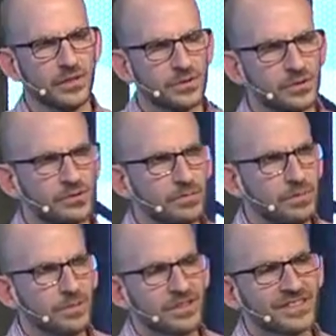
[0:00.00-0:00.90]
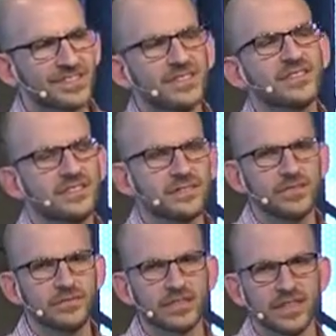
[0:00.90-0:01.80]
You start to build the
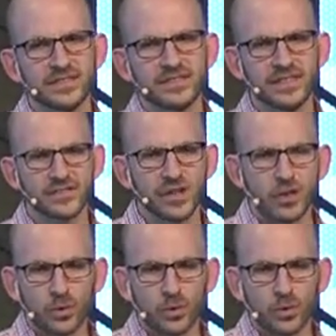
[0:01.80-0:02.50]
sensitivity that says,